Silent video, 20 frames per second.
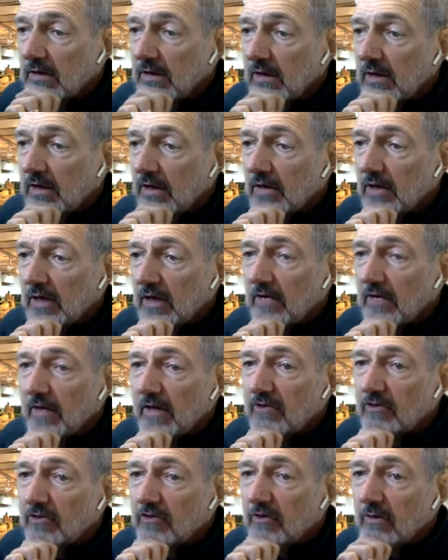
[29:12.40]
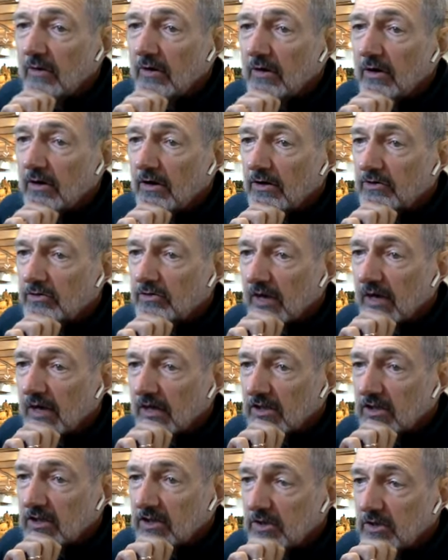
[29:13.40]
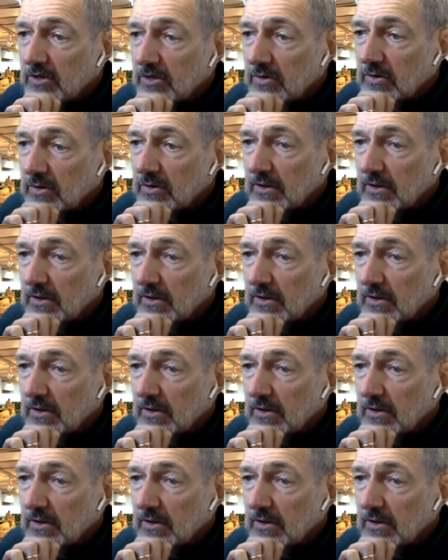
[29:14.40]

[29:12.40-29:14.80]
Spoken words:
Okay, that's going on track 2.